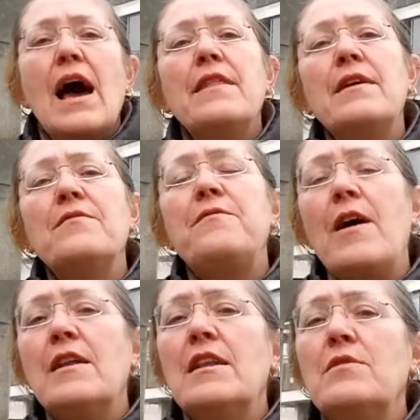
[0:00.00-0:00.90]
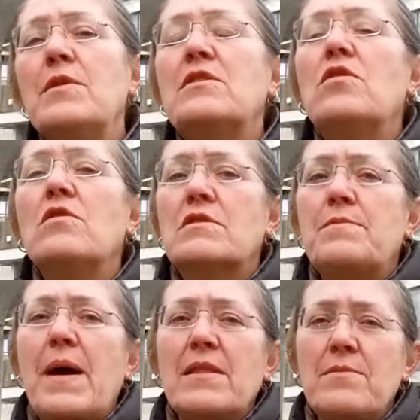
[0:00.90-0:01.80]
And then finally, we talked
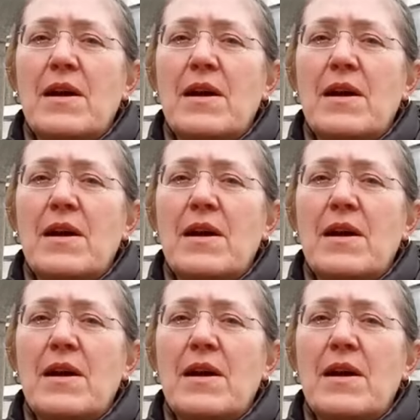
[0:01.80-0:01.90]
about the